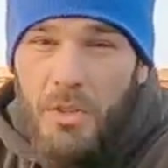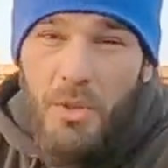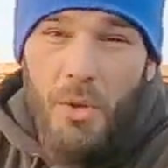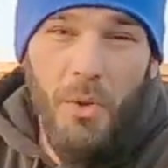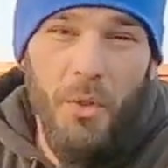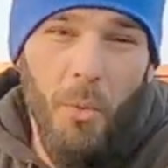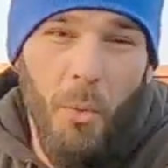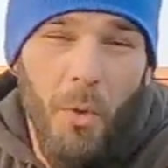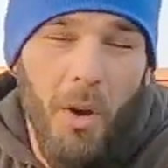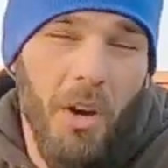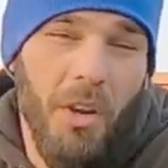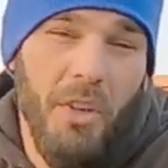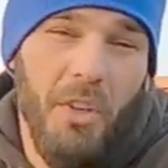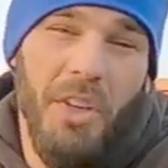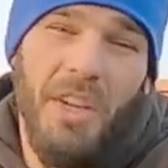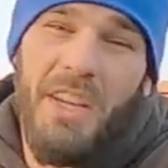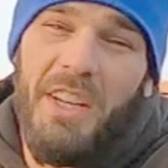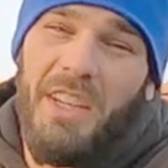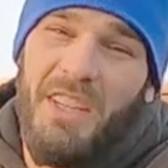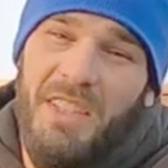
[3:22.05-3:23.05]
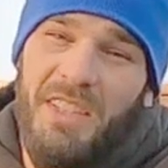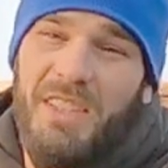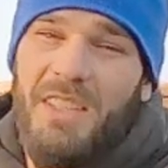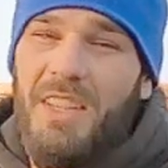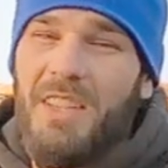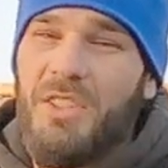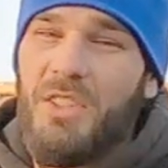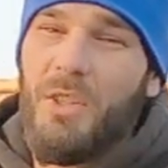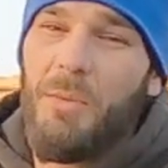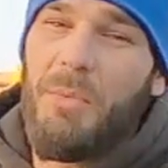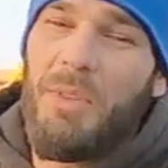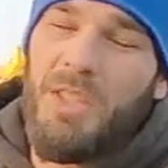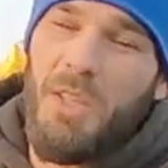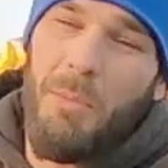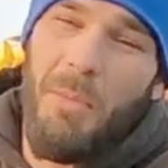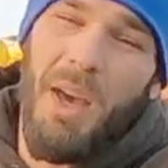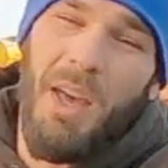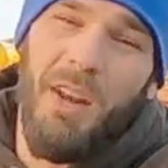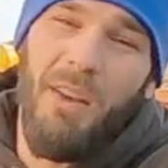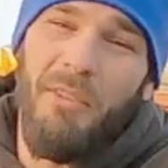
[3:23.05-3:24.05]
So the water heating system is
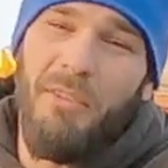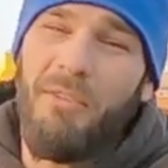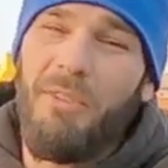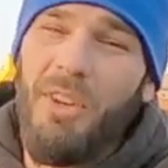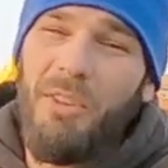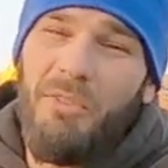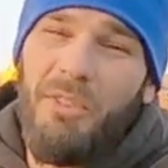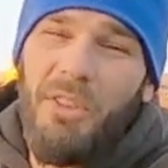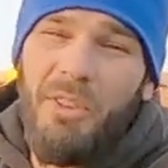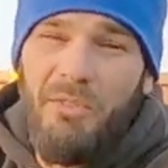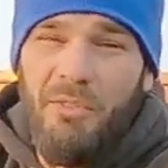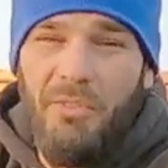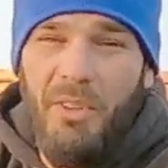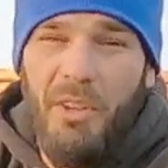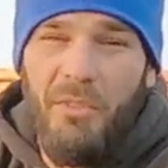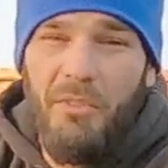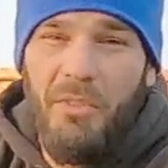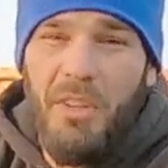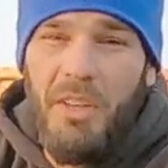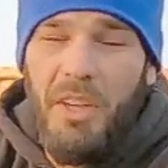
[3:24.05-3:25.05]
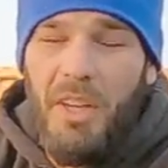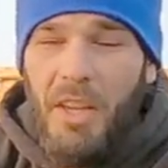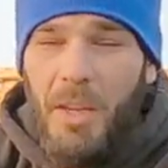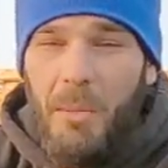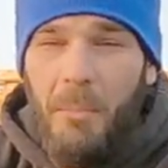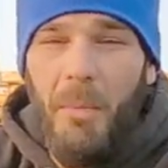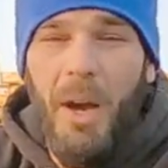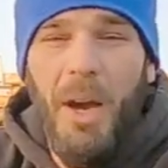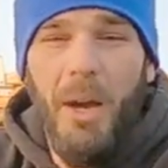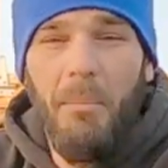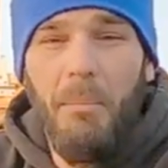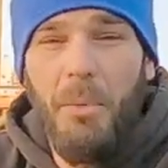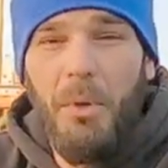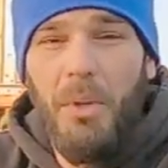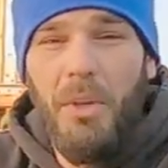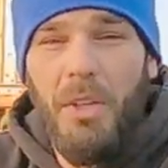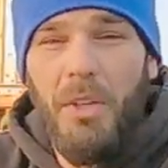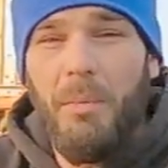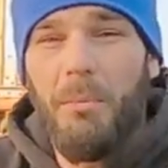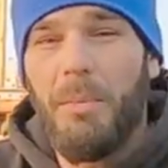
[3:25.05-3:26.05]
about a 50-50 in my
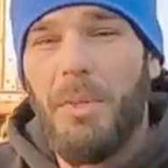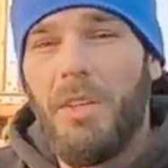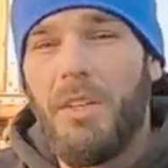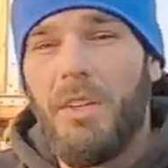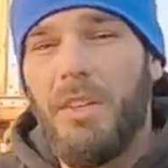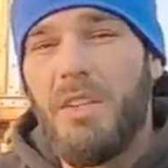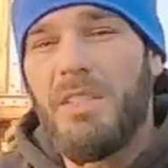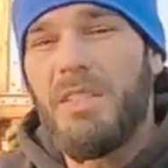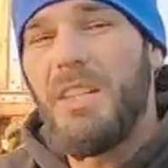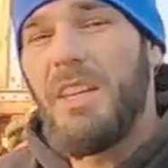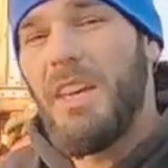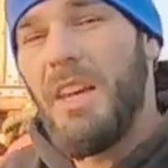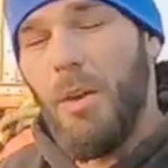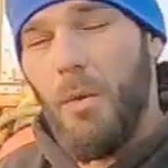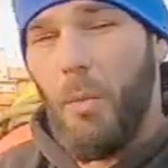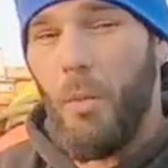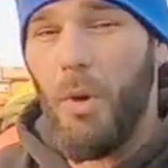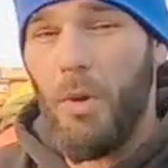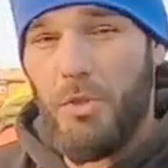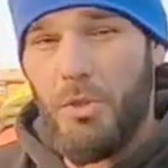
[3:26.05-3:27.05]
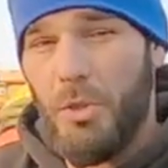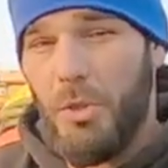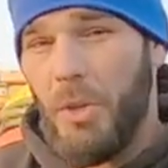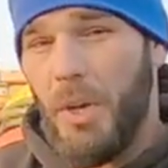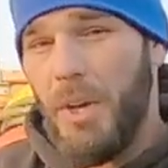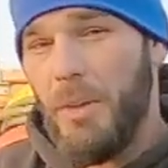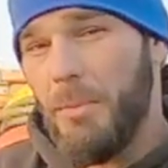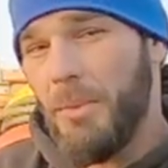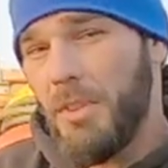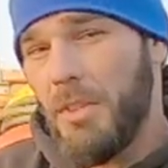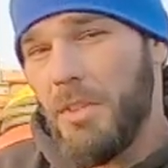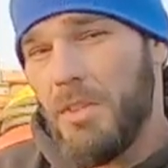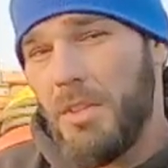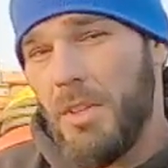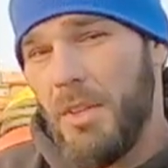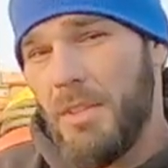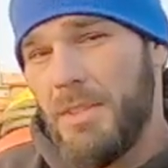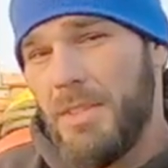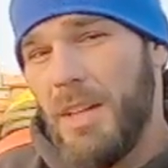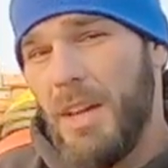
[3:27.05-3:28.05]
book because it works great when the
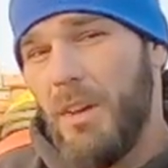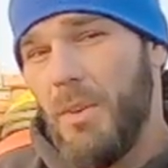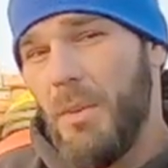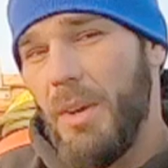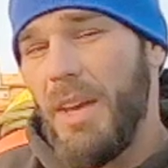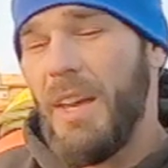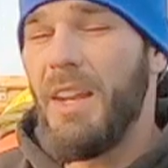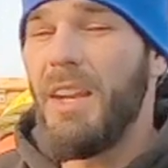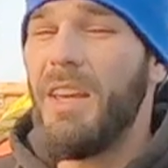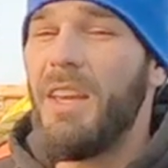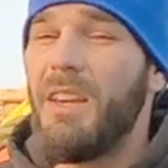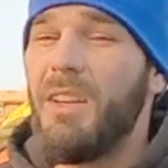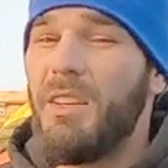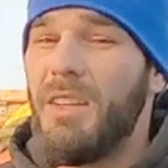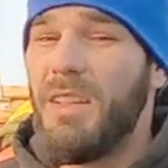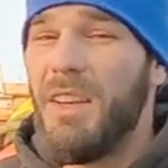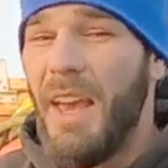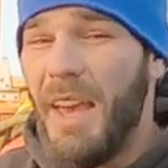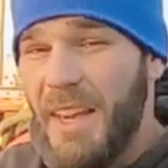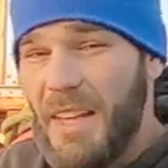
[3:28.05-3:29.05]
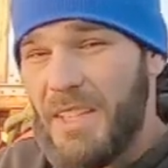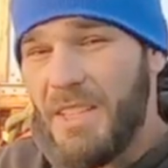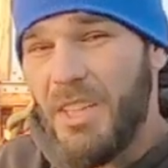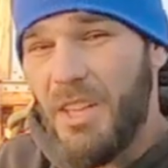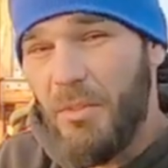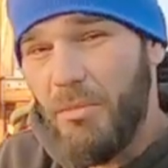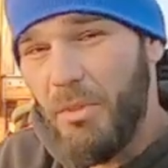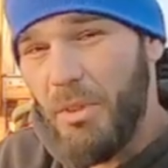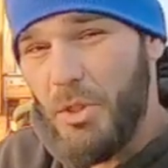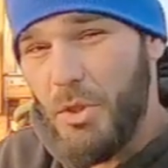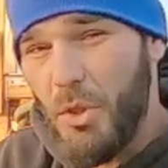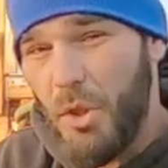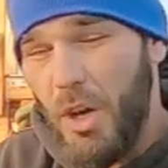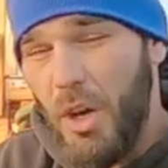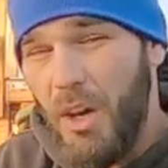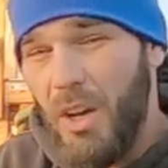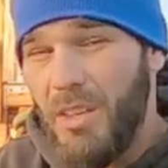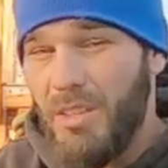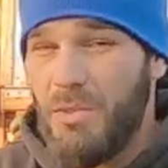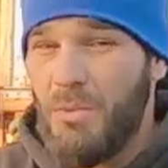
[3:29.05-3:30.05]
sun's out and it negatively
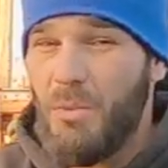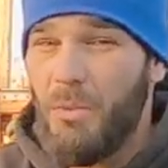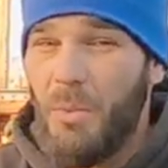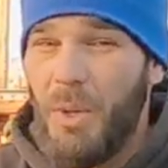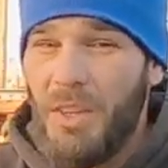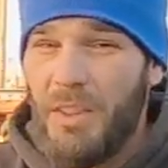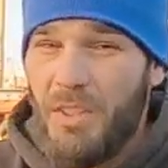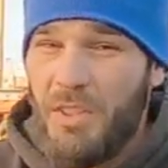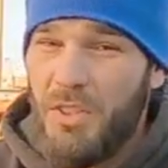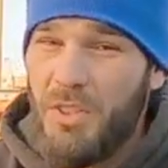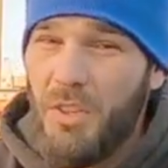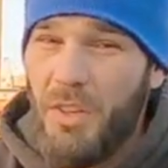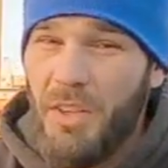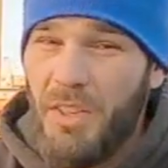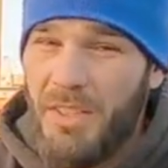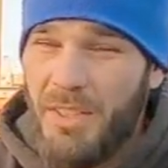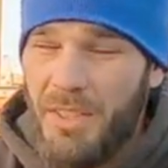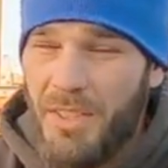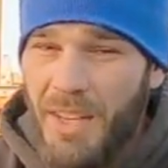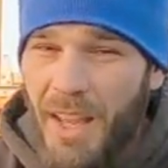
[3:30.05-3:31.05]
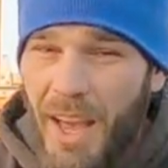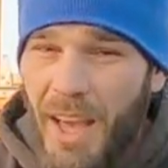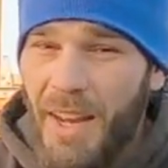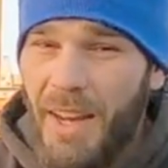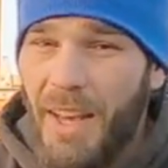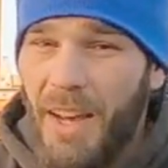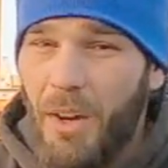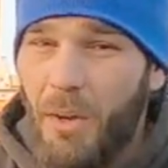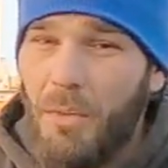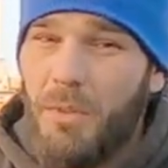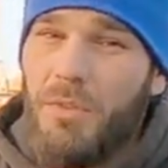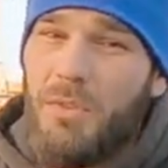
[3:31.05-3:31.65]
draws when the sun is not out.